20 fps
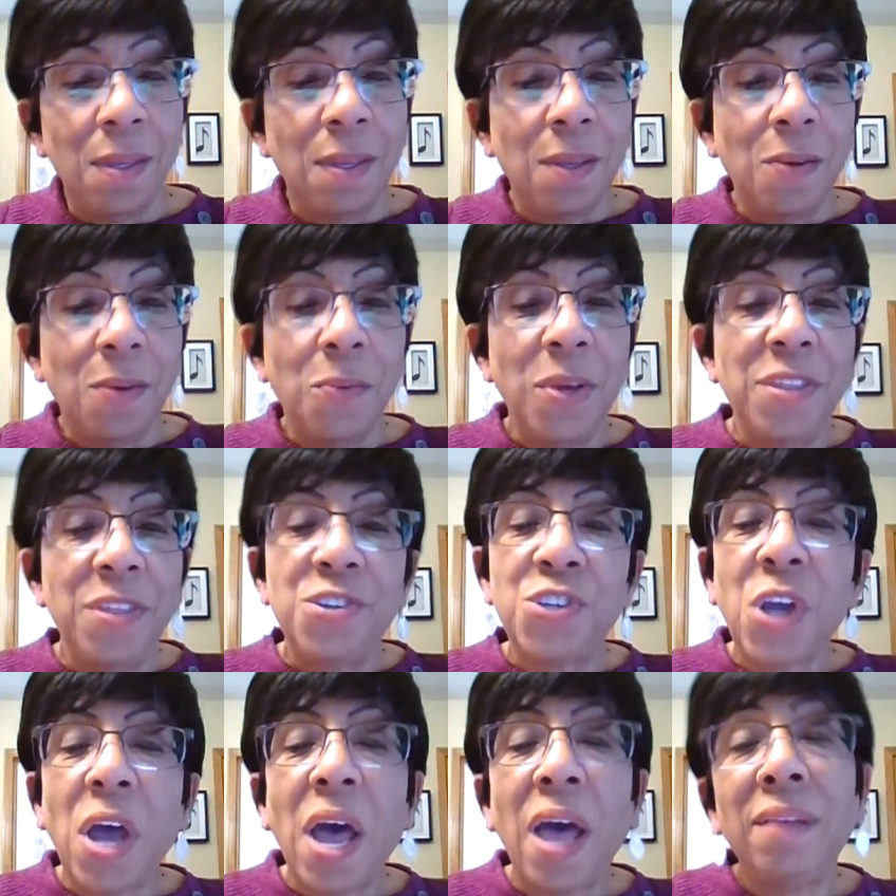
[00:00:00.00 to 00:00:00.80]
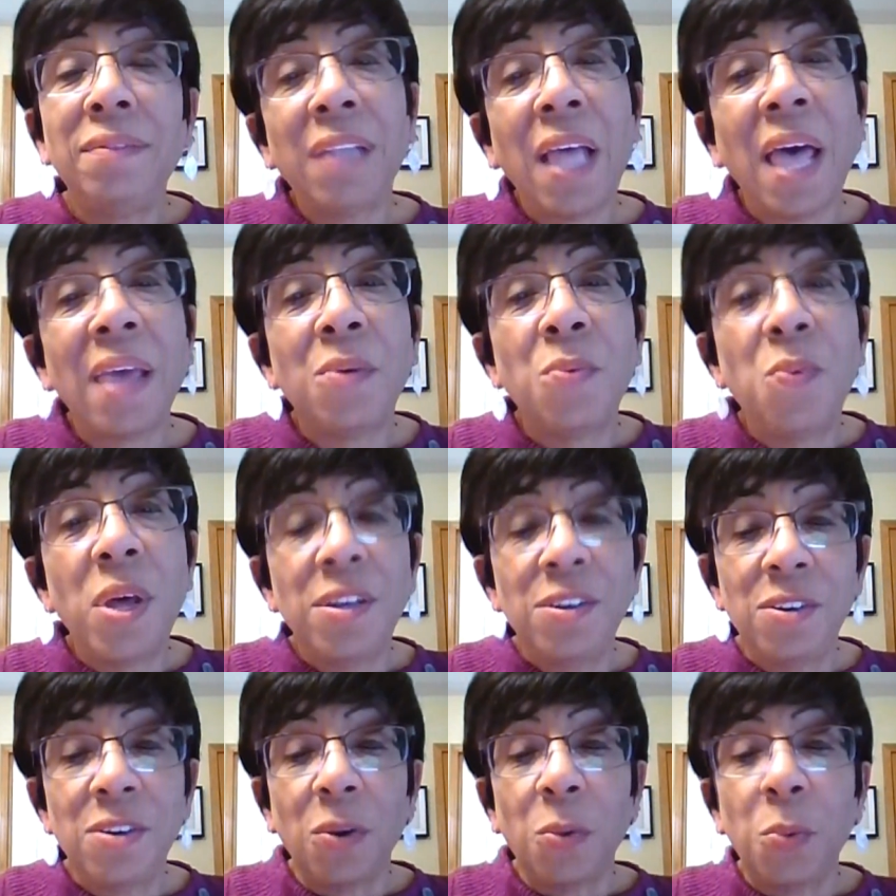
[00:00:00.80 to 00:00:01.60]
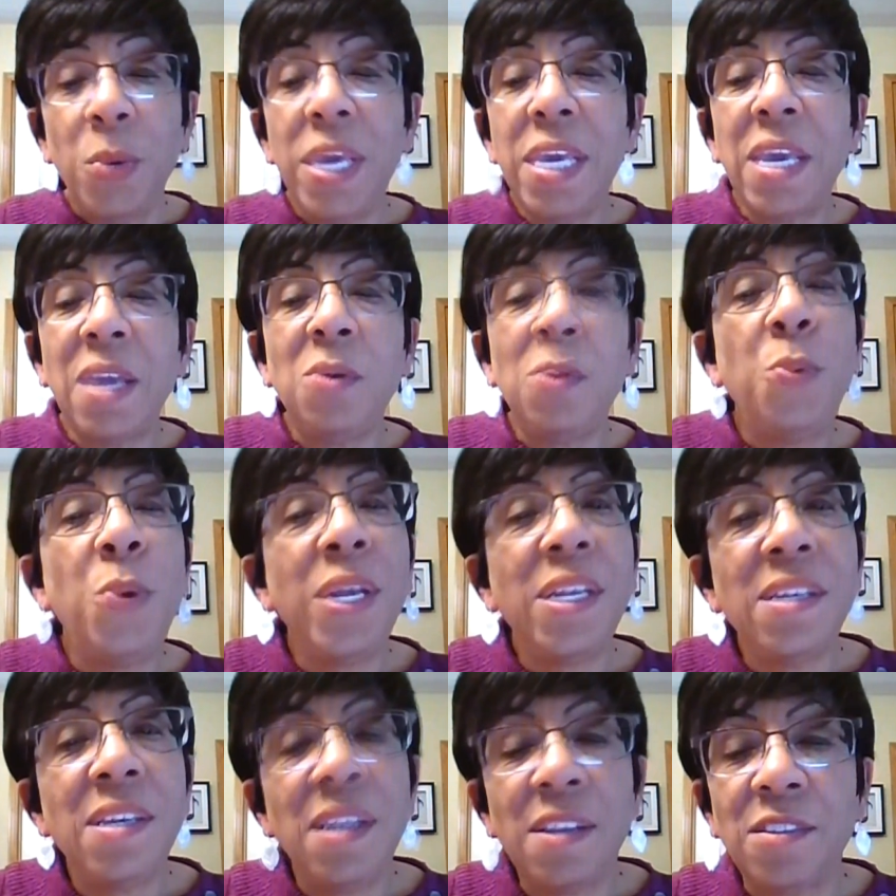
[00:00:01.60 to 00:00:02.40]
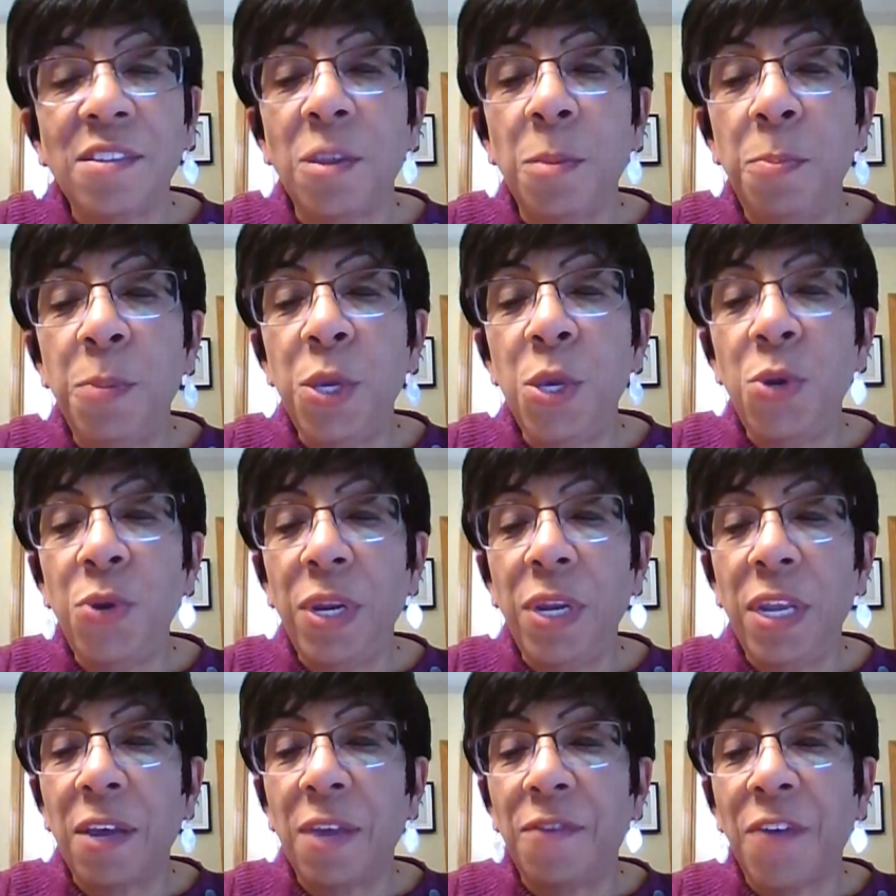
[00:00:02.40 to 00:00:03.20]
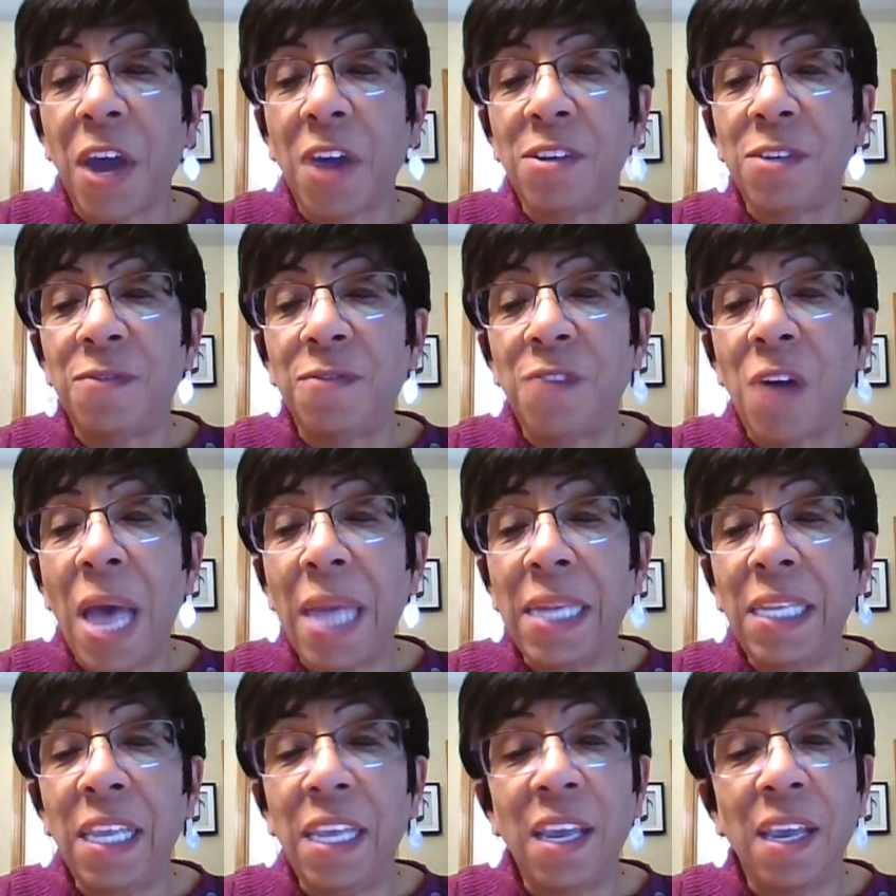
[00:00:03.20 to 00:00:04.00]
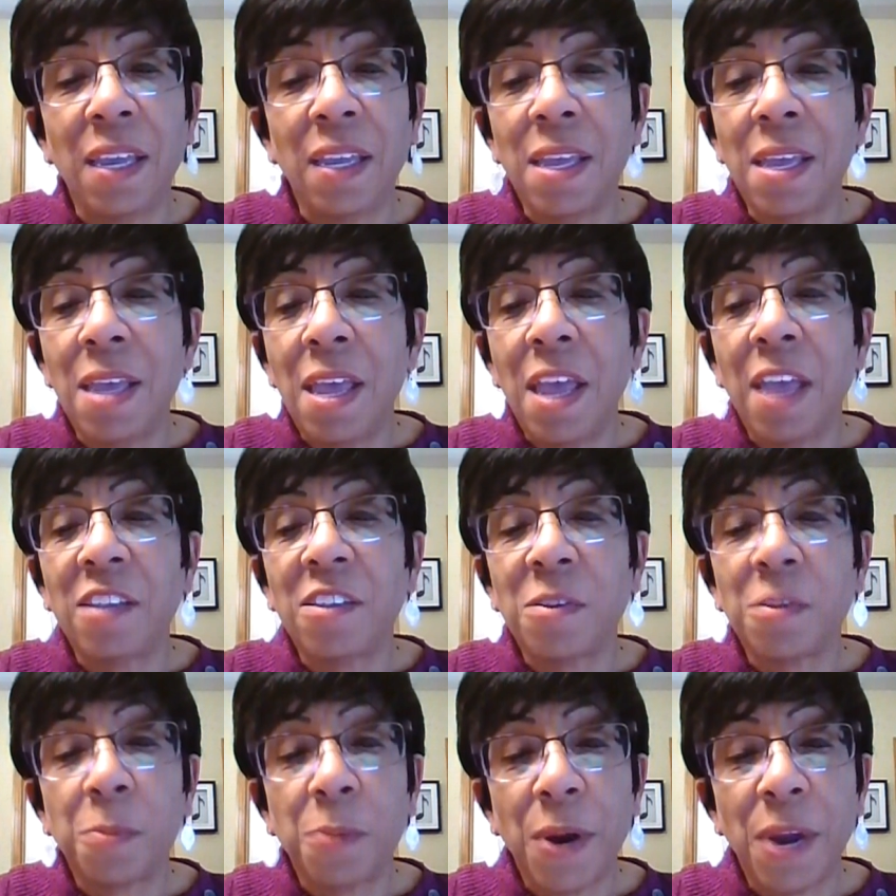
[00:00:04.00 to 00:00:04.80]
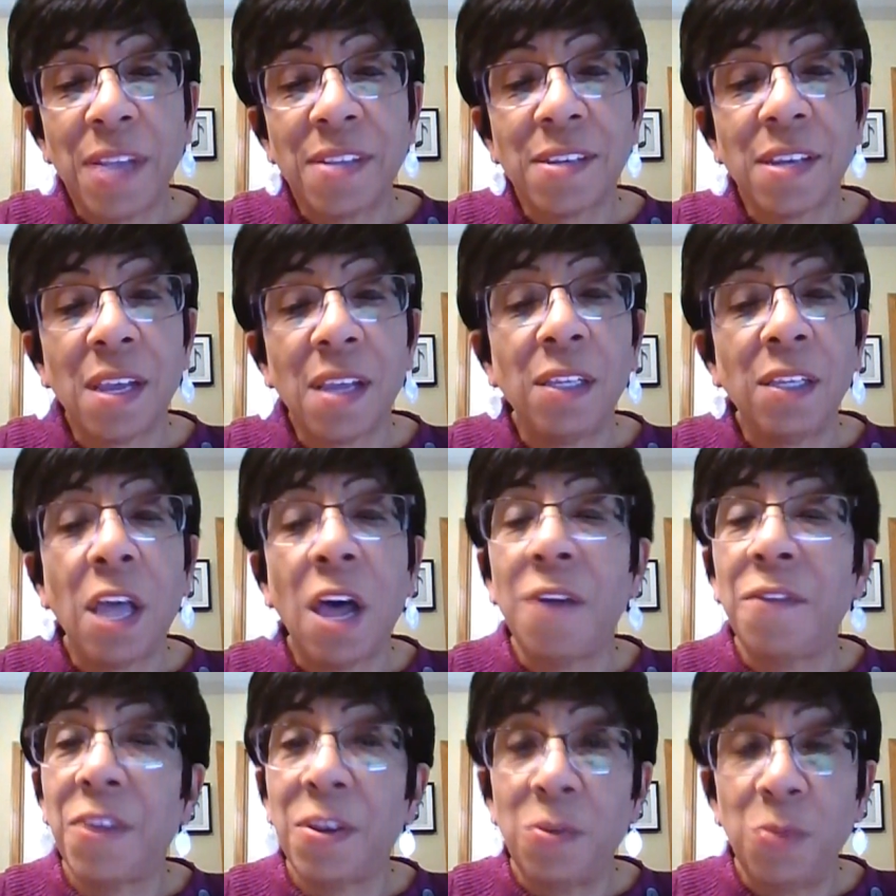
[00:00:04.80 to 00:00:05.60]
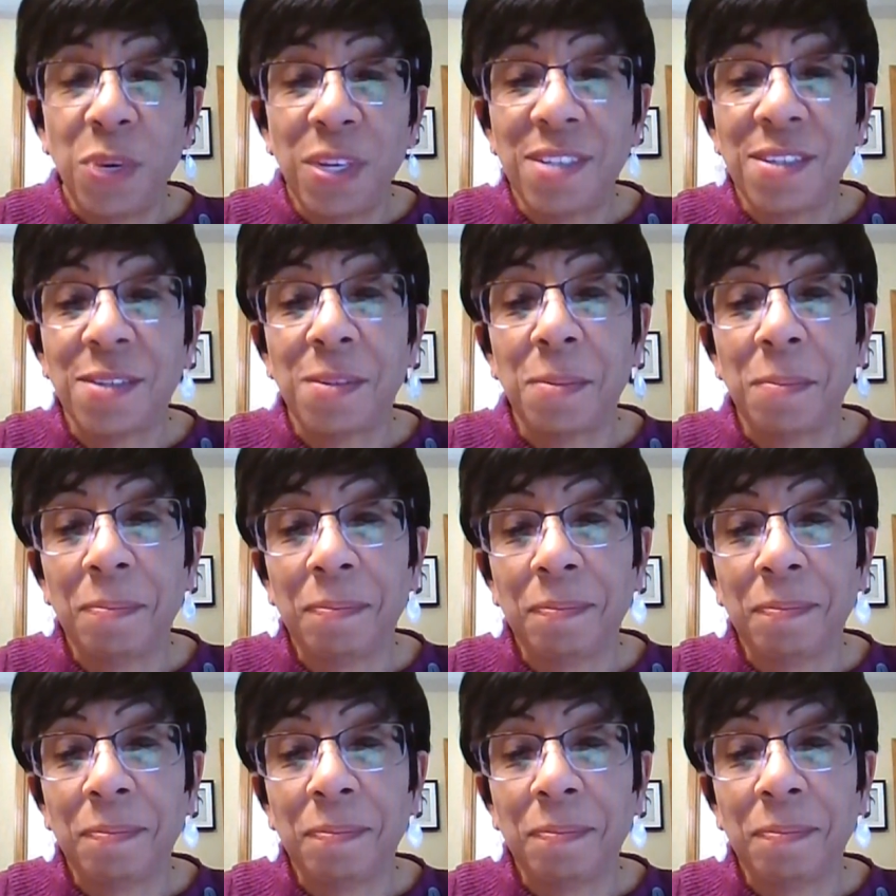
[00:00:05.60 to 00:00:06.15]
With childlike wonder, we can witness the beauty of our divinely expressed love and wisdom.